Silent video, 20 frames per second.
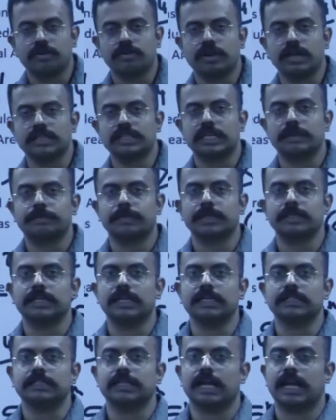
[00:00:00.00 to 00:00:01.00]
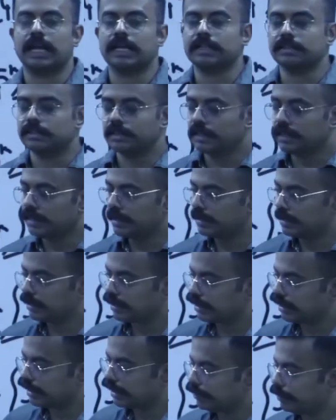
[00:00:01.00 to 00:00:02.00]
Arunachal Pradesh has
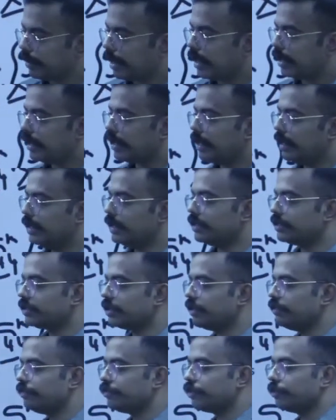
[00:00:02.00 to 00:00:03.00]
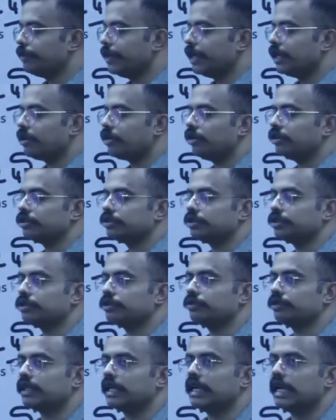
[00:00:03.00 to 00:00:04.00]
demanded itself to be
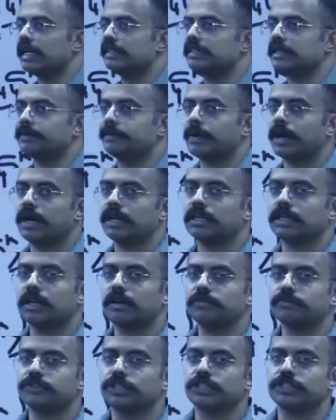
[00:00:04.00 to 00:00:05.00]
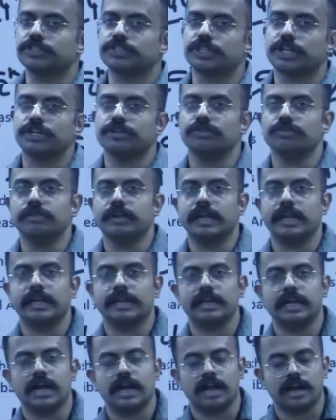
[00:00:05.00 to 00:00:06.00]
constituted as a part of 6th schedule
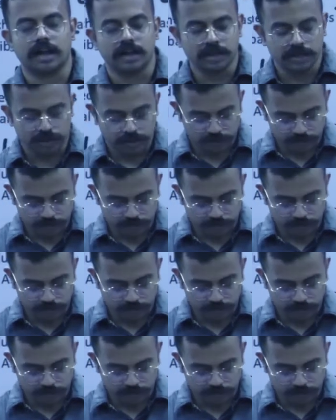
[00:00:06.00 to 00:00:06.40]
area.